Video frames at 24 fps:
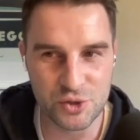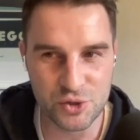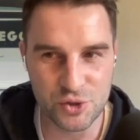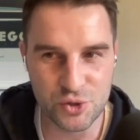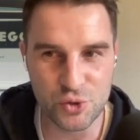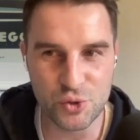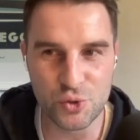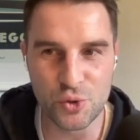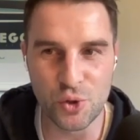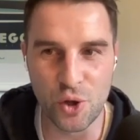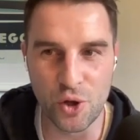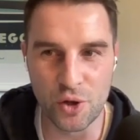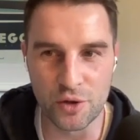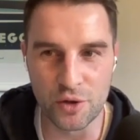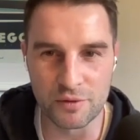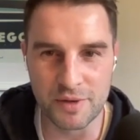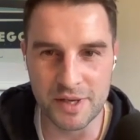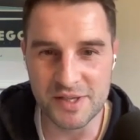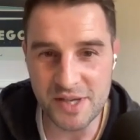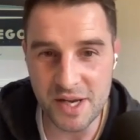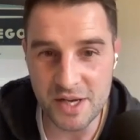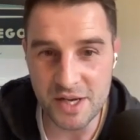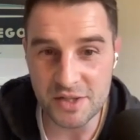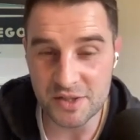Toulon,
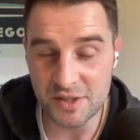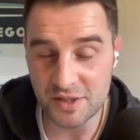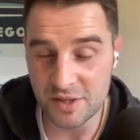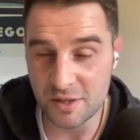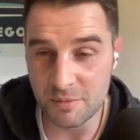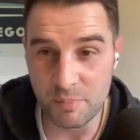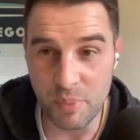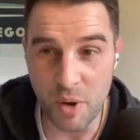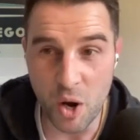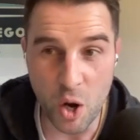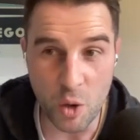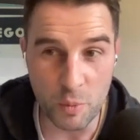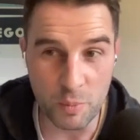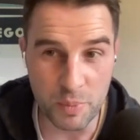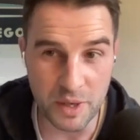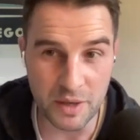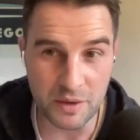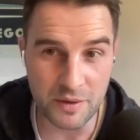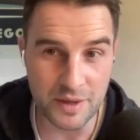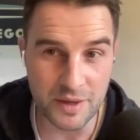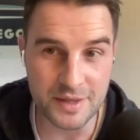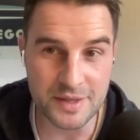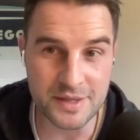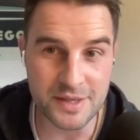essentially the
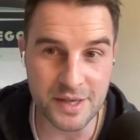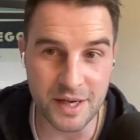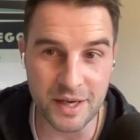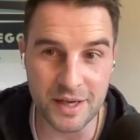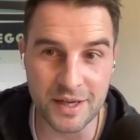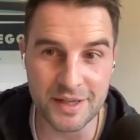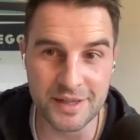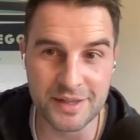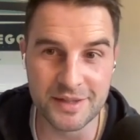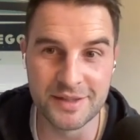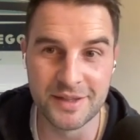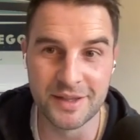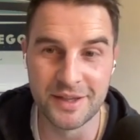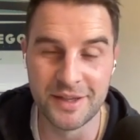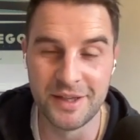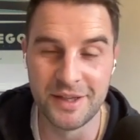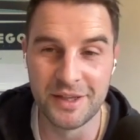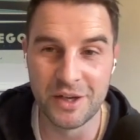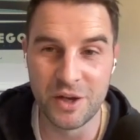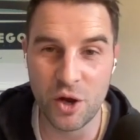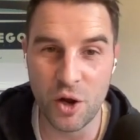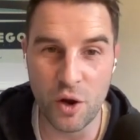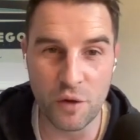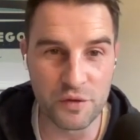barbarian side
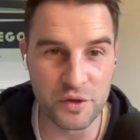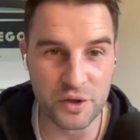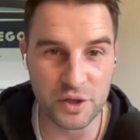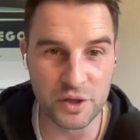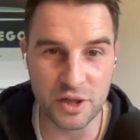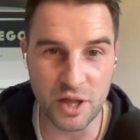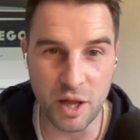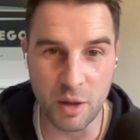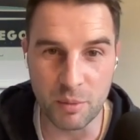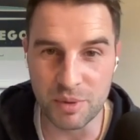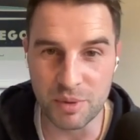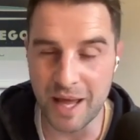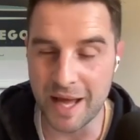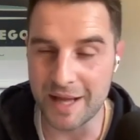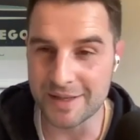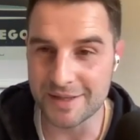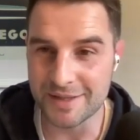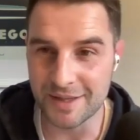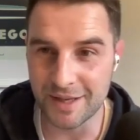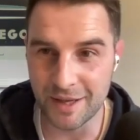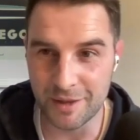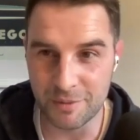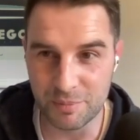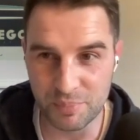of the club
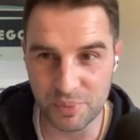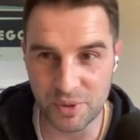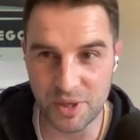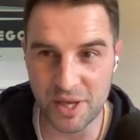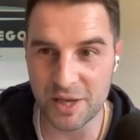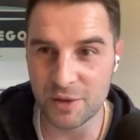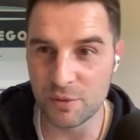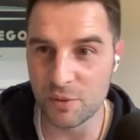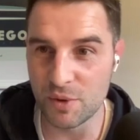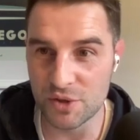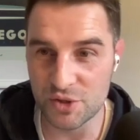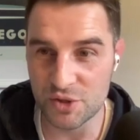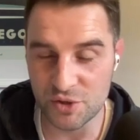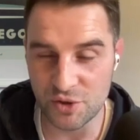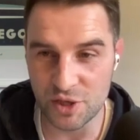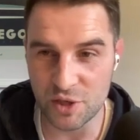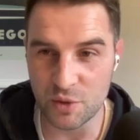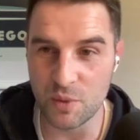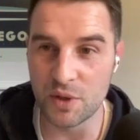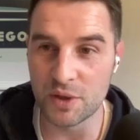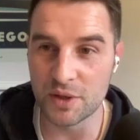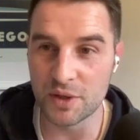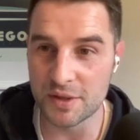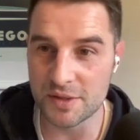landscape, playing with Jonny
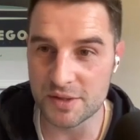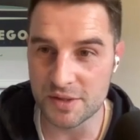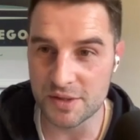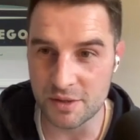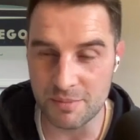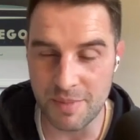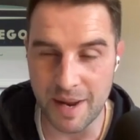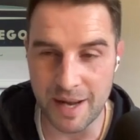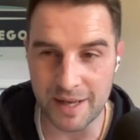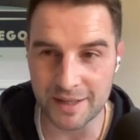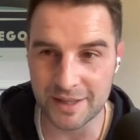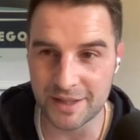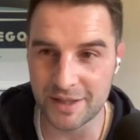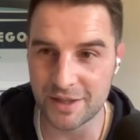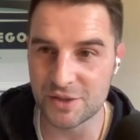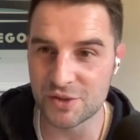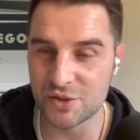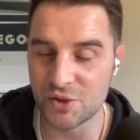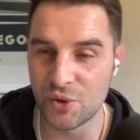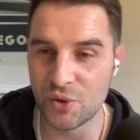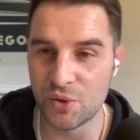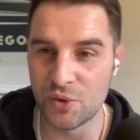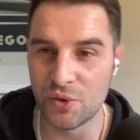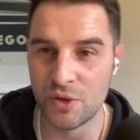Wilkinson, Matt
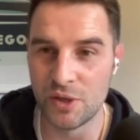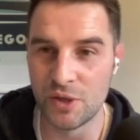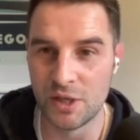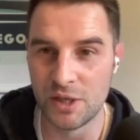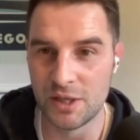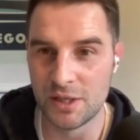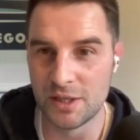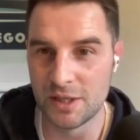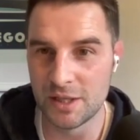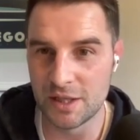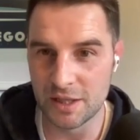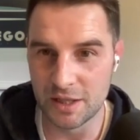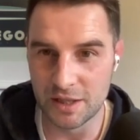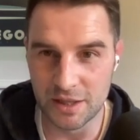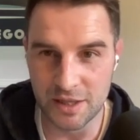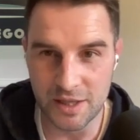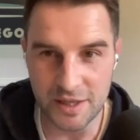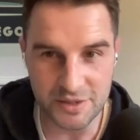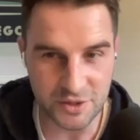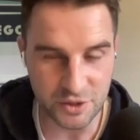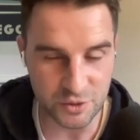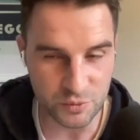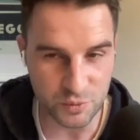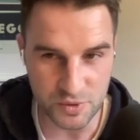Giteau,
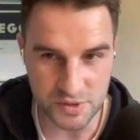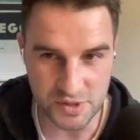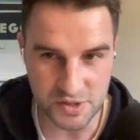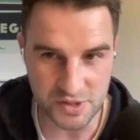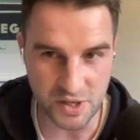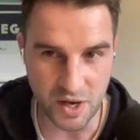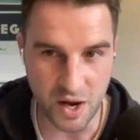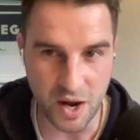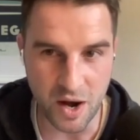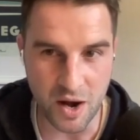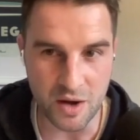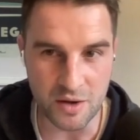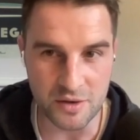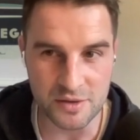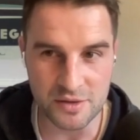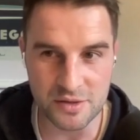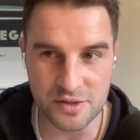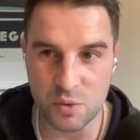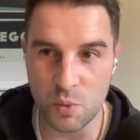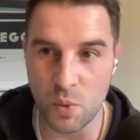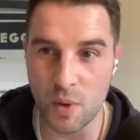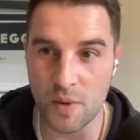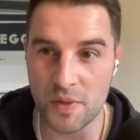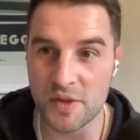littered with stars.
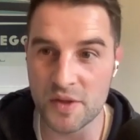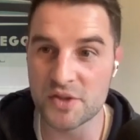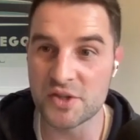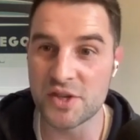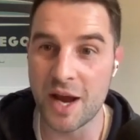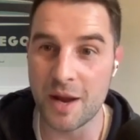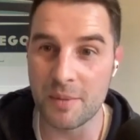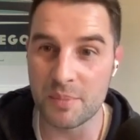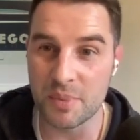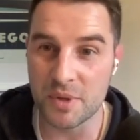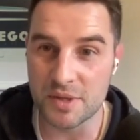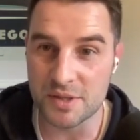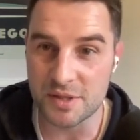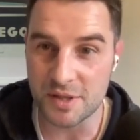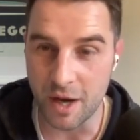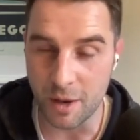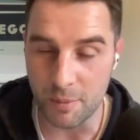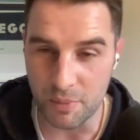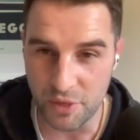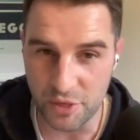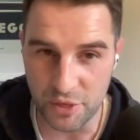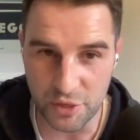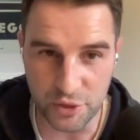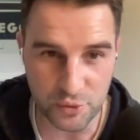You won the Champions
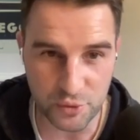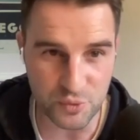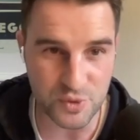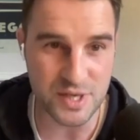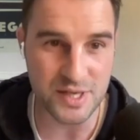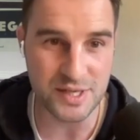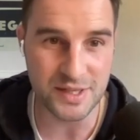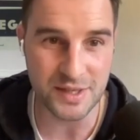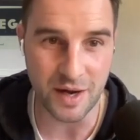Cup three